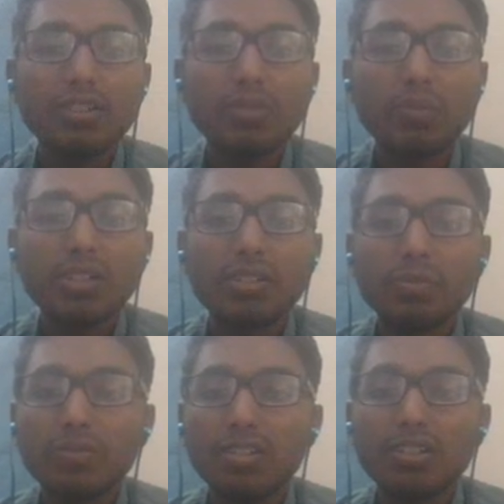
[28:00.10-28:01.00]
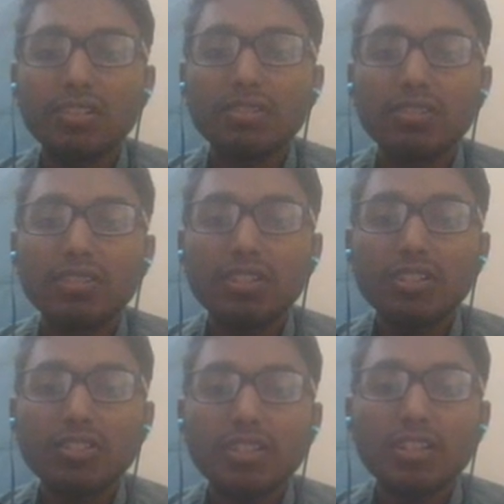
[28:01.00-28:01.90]
complete
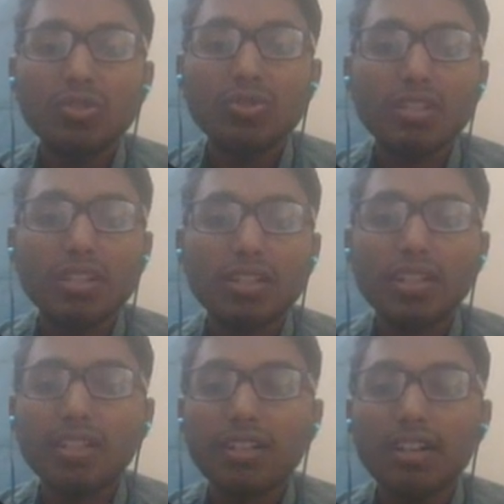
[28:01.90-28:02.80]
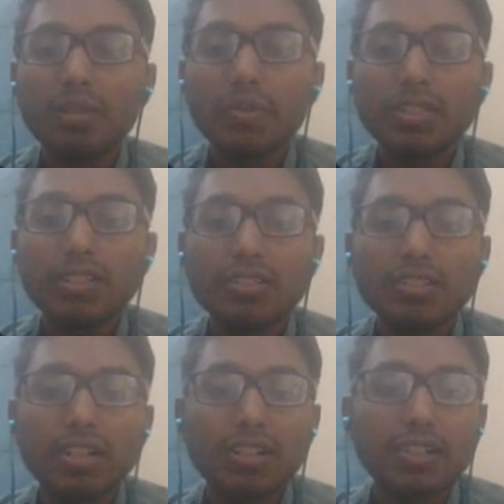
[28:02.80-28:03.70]
scenarios chart like card present
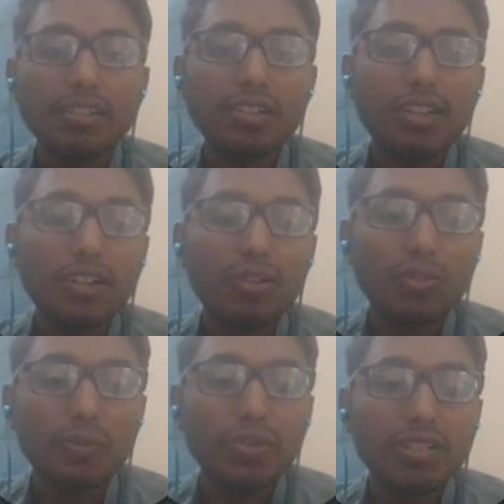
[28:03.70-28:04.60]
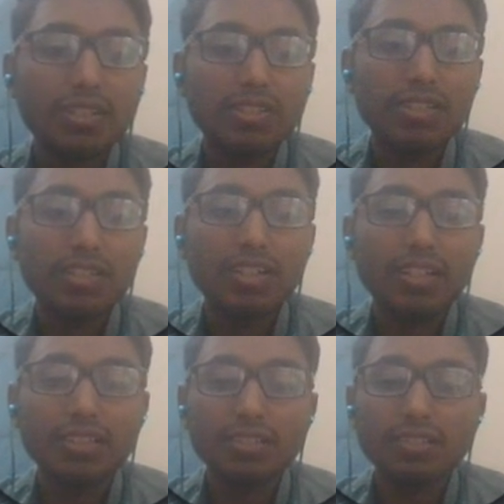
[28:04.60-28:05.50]
chart and card not present chart
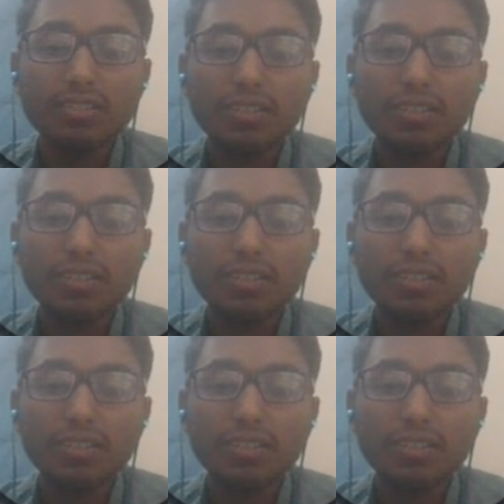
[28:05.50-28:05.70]
like this,